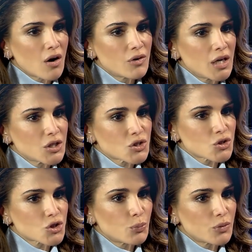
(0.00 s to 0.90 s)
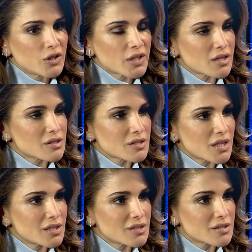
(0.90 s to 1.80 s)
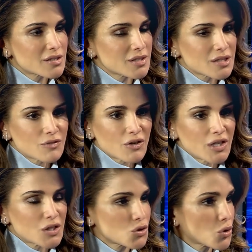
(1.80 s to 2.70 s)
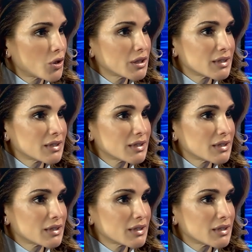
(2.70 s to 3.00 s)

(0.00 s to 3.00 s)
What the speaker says: relationship with the United States is very historic